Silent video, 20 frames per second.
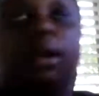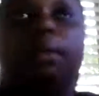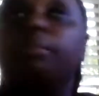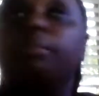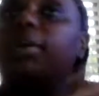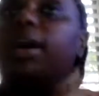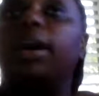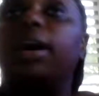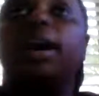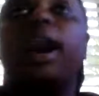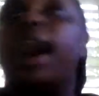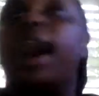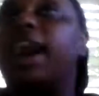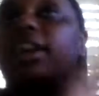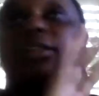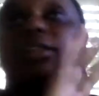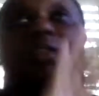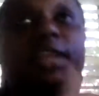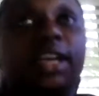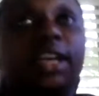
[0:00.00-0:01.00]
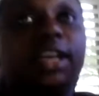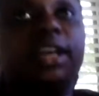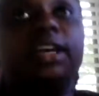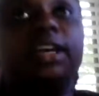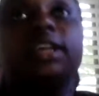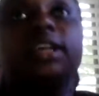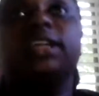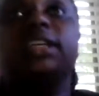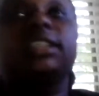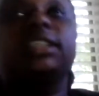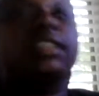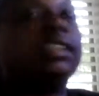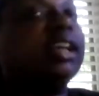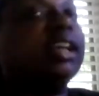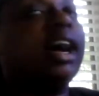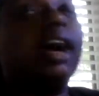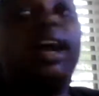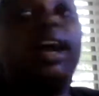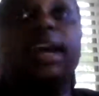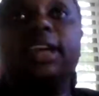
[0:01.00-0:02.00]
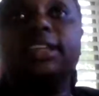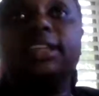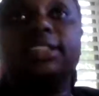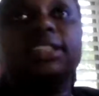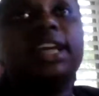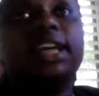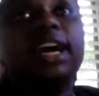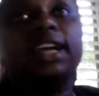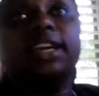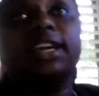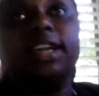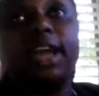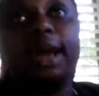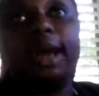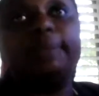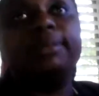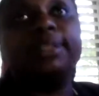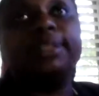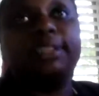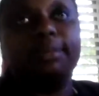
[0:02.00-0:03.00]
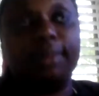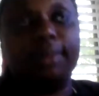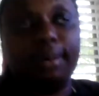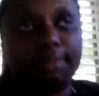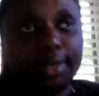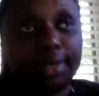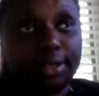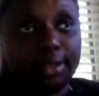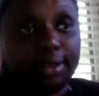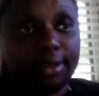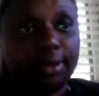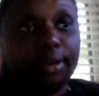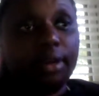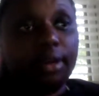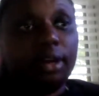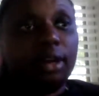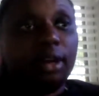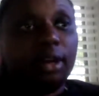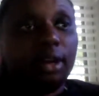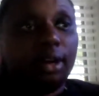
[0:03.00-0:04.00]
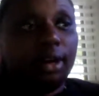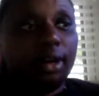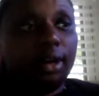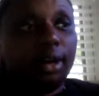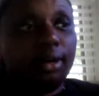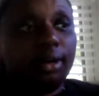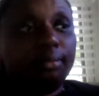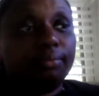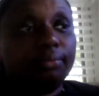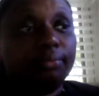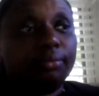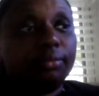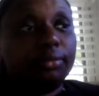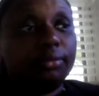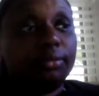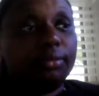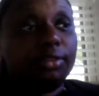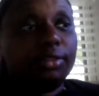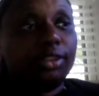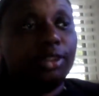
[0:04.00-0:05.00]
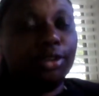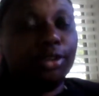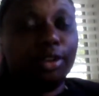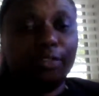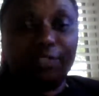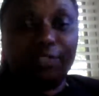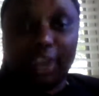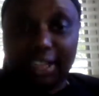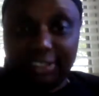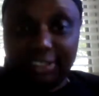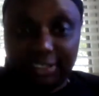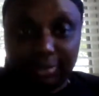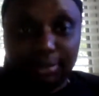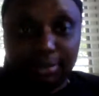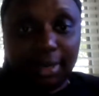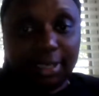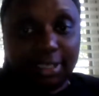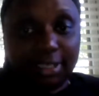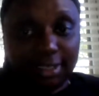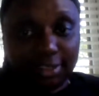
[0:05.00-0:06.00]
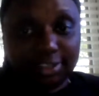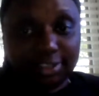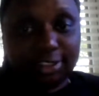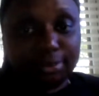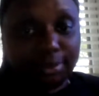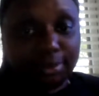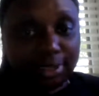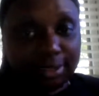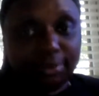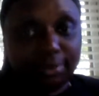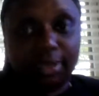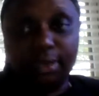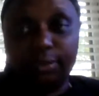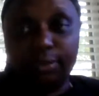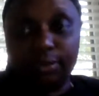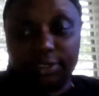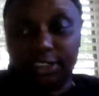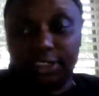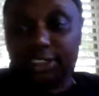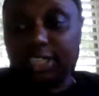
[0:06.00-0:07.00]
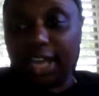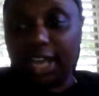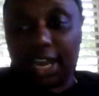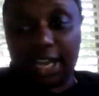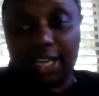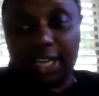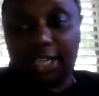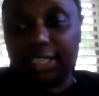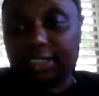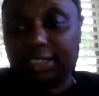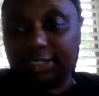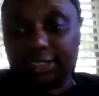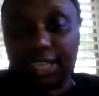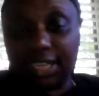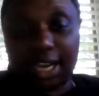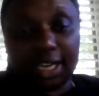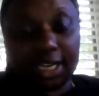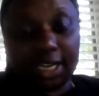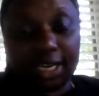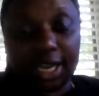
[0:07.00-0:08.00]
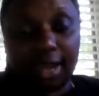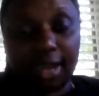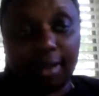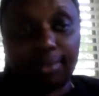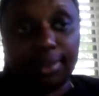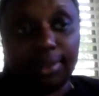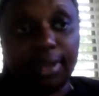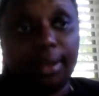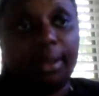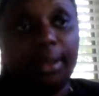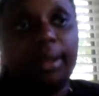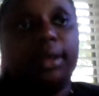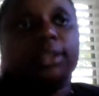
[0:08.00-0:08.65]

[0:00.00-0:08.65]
But I don't care. It's not going to happen to my mother. You could find somebody else, but it's not going to happen.